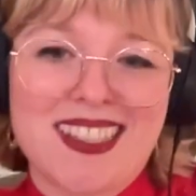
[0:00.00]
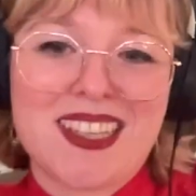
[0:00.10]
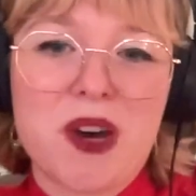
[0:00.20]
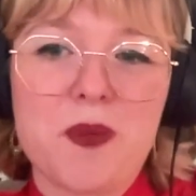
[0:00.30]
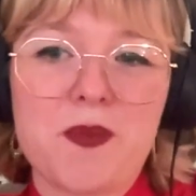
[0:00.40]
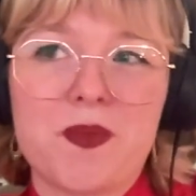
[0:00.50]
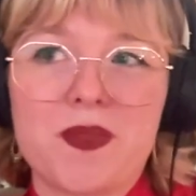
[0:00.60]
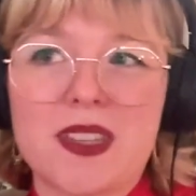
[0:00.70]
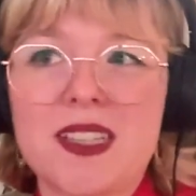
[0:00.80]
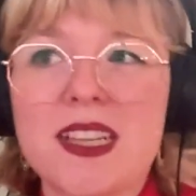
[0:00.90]
So
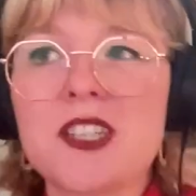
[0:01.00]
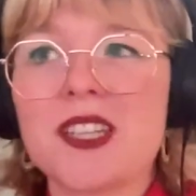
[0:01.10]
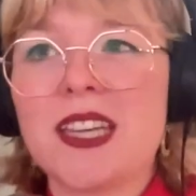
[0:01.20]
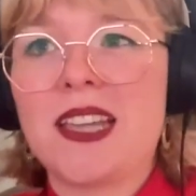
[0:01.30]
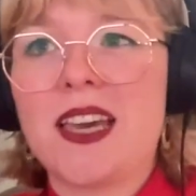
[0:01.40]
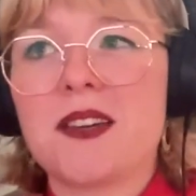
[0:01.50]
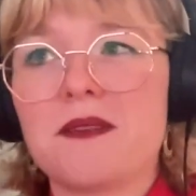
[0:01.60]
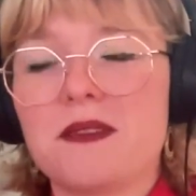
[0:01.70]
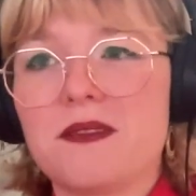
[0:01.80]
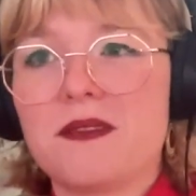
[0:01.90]
essentially in like
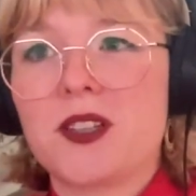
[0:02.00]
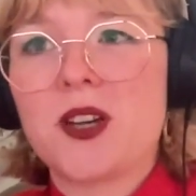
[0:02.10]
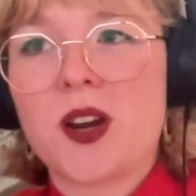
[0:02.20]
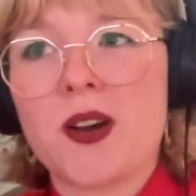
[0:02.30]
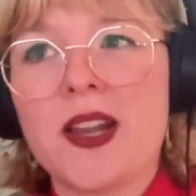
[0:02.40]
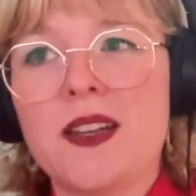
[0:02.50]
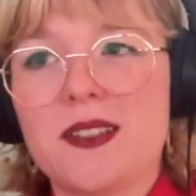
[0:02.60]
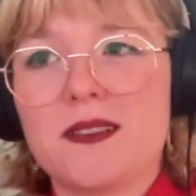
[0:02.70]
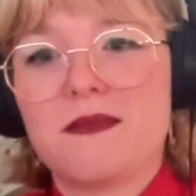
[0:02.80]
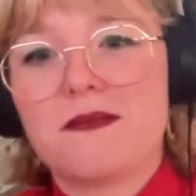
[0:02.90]
current
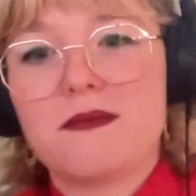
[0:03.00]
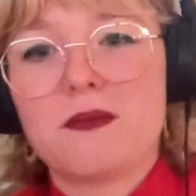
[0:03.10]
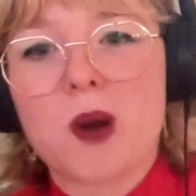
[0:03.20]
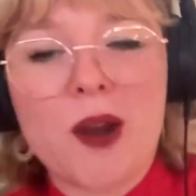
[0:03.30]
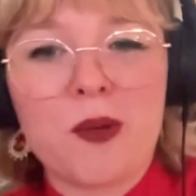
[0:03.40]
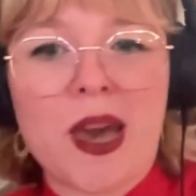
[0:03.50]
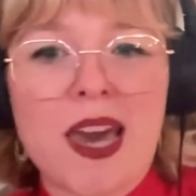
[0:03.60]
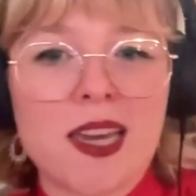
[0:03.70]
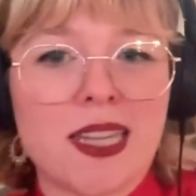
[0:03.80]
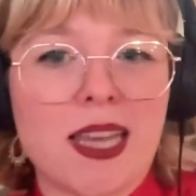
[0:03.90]

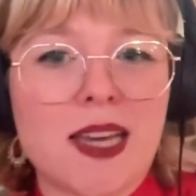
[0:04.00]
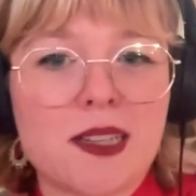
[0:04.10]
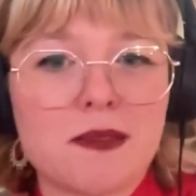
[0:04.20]
Broadway and like